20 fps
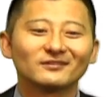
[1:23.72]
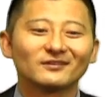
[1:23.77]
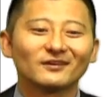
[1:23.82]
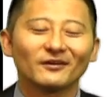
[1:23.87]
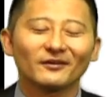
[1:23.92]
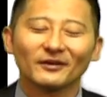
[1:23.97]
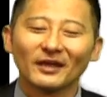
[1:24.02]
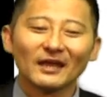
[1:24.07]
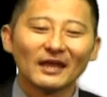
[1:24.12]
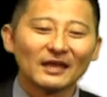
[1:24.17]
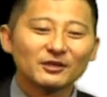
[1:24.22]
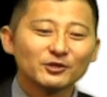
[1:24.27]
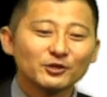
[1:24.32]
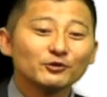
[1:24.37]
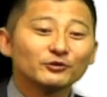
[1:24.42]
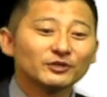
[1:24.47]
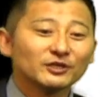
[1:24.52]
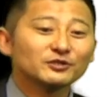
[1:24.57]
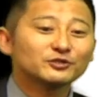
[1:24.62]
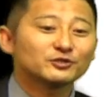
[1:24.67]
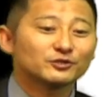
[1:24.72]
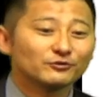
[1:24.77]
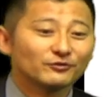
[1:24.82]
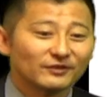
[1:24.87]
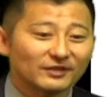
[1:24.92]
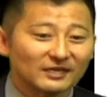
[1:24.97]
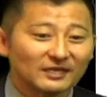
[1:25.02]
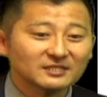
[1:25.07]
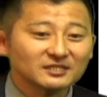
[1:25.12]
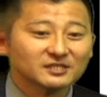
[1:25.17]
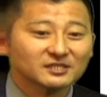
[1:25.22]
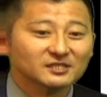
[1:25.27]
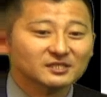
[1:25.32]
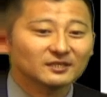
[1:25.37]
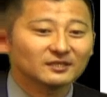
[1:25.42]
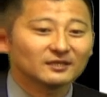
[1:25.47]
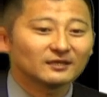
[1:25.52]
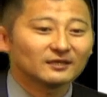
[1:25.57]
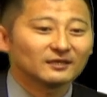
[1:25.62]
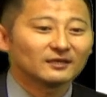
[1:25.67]
Okay, and you can do this
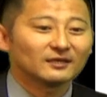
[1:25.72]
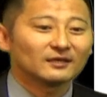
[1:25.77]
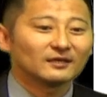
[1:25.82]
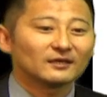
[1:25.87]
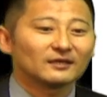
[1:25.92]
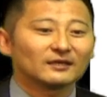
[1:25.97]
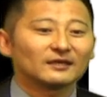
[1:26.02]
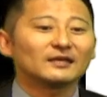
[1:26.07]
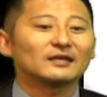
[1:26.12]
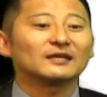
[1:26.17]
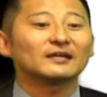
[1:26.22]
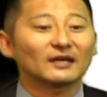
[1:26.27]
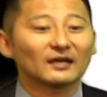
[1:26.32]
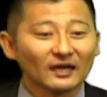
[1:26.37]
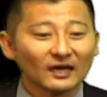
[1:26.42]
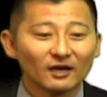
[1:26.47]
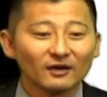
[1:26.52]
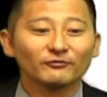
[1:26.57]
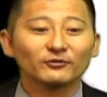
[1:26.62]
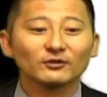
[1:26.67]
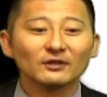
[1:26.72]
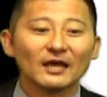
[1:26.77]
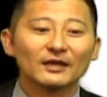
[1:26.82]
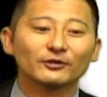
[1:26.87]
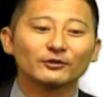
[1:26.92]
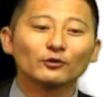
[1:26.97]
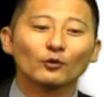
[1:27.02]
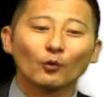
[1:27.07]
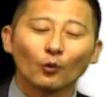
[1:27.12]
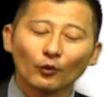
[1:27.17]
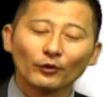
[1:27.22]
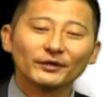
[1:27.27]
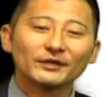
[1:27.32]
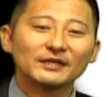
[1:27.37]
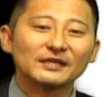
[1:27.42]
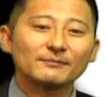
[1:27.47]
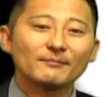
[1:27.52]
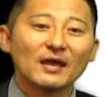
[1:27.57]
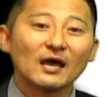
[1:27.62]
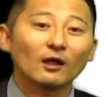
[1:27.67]
in a cover letter or an
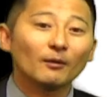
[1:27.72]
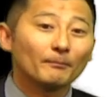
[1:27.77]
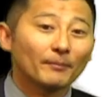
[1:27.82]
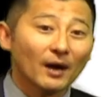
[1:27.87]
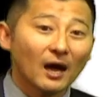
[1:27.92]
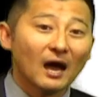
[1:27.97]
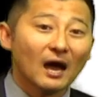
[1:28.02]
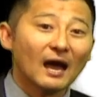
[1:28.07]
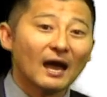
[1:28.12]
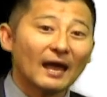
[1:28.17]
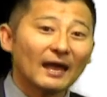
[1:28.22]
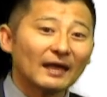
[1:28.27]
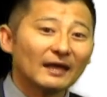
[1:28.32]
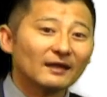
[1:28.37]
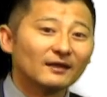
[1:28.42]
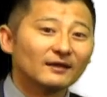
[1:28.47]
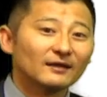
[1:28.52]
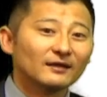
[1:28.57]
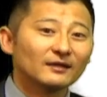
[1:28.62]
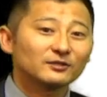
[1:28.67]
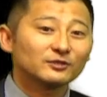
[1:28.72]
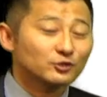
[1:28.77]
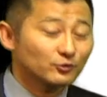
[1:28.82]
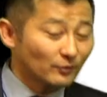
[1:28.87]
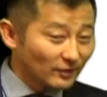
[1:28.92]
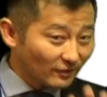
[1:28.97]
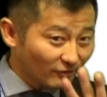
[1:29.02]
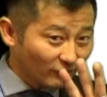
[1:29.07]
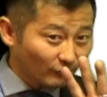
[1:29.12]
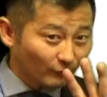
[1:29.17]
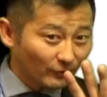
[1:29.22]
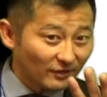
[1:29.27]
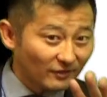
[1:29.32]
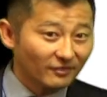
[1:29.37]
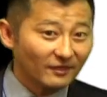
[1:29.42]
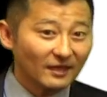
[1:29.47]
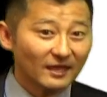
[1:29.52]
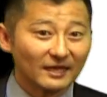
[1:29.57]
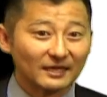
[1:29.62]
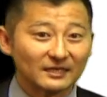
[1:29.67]
email by doing 3
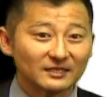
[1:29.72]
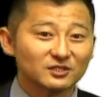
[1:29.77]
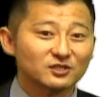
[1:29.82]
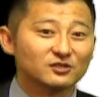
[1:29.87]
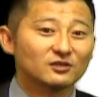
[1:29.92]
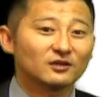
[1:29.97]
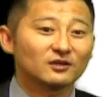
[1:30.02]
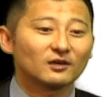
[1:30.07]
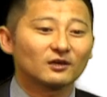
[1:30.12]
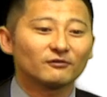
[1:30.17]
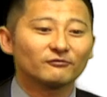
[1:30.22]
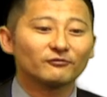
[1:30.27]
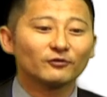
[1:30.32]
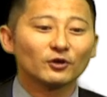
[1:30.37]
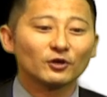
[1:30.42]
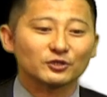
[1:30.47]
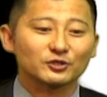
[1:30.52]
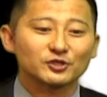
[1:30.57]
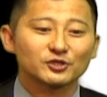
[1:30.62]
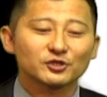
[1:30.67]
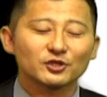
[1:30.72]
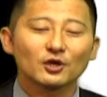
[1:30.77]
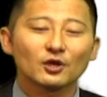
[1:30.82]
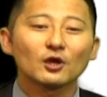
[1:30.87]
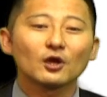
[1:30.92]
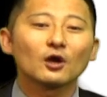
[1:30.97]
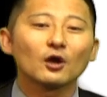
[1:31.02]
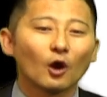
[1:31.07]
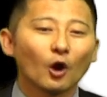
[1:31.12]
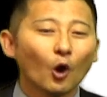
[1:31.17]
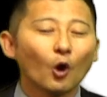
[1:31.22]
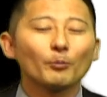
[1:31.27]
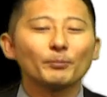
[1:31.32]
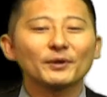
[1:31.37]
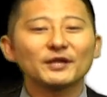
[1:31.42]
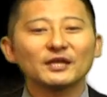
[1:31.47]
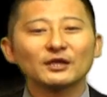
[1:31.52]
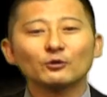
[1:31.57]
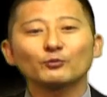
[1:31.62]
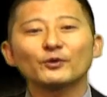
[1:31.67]
things. First,
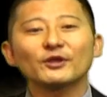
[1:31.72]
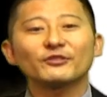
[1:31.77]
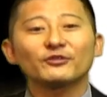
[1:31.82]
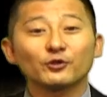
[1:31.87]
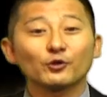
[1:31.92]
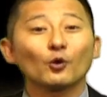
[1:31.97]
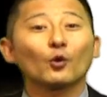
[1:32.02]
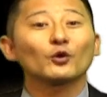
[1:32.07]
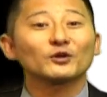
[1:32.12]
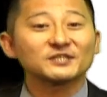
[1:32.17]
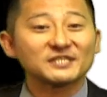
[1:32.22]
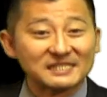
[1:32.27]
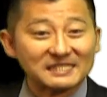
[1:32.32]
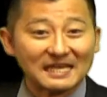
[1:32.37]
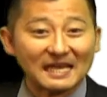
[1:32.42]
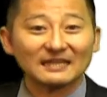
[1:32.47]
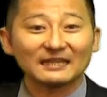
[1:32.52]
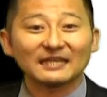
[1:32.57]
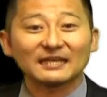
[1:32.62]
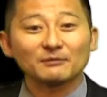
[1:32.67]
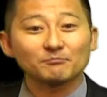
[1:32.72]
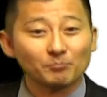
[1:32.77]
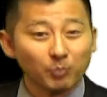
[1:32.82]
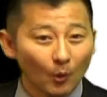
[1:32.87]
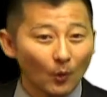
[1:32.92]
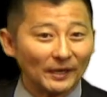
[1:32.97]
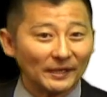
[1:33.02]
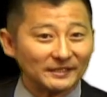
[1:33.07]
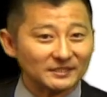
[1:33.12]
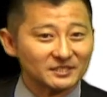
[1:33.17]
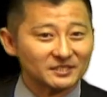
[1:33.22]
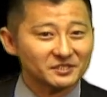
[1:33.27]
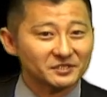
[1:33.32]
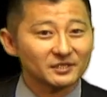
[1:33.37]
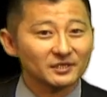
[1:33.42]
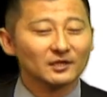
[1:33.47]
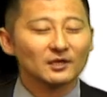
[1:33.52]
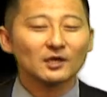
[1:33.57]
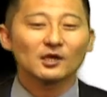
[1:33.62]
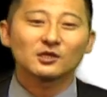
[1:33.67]
opening with your selling points.
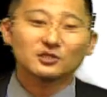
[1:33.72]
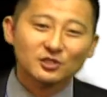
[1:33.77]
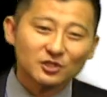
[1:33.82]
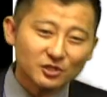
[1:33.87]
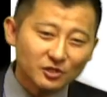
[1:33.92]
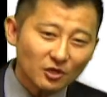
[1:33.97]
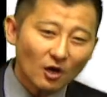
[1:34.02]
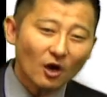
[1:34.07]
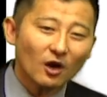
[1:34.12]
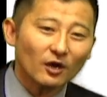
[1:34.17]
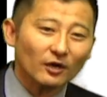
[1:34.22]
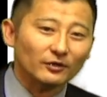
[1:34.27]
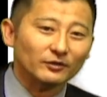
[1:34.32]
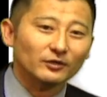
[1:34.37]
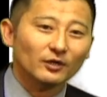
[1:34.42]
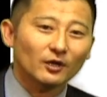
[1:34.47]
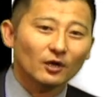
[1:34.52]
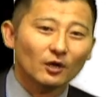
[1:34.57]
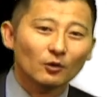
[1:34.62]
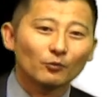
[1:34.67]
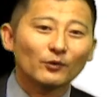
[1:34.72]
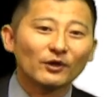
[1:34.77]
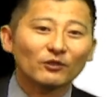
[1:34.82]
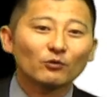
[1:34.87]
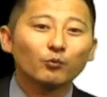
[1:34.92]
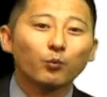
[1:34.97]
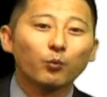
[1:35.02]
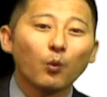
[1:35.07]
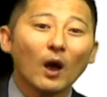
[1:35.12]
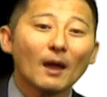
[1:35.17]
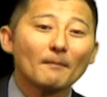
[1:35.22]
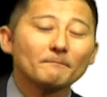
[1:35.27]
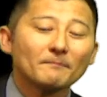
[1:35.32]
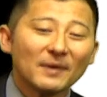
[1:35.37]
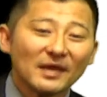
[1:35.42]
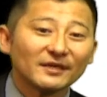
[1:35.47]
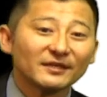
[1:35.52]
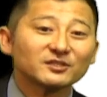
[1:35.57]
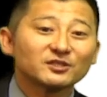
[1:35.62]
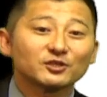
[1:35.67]
Start with what
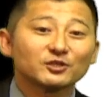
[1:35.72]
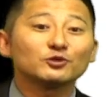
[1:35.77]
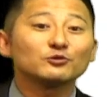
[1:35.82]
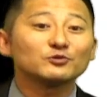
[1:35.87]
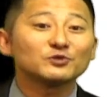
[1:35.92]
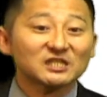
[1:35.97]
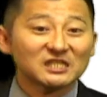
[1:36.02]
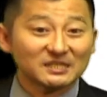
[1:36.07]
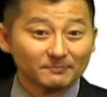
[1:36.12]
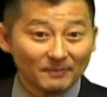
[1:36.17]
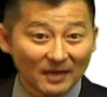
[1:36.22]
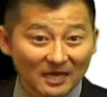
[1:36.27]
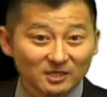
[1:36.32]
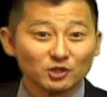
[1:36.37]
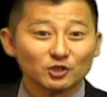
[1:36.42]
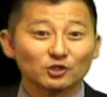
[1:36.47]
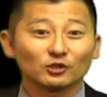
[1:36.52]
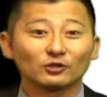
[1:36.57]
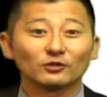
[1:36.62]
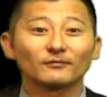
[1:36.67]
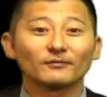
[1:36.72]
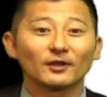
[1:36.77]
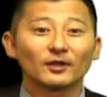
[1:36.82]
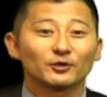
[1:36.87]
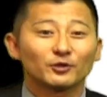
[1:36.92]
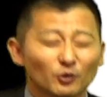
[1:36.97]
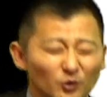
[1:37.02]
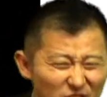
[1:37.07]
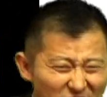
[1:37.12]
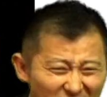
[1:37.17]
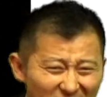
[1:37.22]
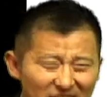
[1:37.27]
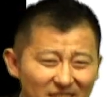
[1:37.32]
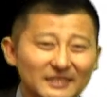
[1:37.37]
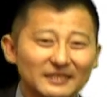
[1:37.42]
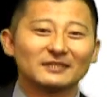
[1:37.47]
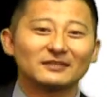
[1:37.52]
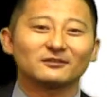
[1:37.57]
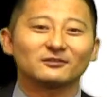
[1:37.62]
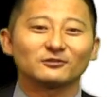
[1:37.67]
makes you special, your
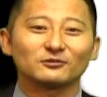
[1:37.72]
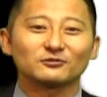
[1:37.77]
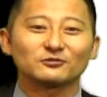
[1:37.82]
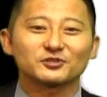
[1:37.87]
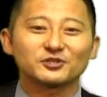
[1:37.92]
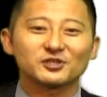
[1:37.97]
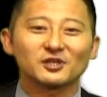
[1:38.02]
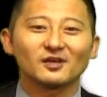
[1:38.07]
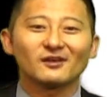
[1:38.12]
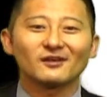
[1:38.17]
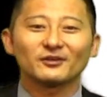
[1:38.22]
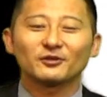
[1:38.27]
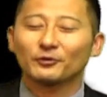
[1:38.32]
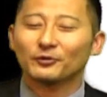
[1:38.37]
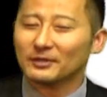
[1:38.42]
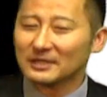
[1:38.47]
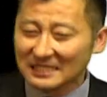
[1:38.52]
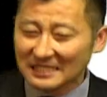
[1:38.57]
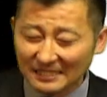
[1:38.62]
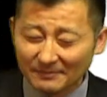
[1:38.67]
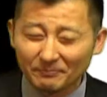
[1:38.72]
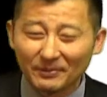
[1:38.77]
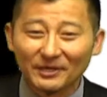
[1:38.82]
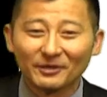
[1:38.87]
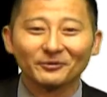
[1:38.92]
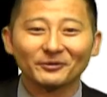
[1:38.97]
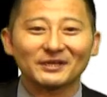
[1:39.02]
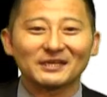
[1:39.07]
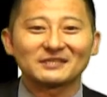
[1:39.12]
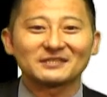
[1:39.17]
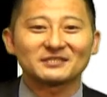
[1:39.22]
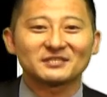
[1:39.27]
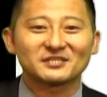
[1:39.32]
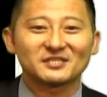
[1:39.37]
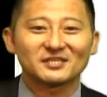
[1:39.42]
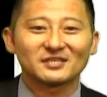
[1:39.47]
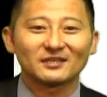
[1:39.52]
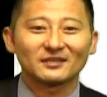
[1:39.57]
skills, your experience.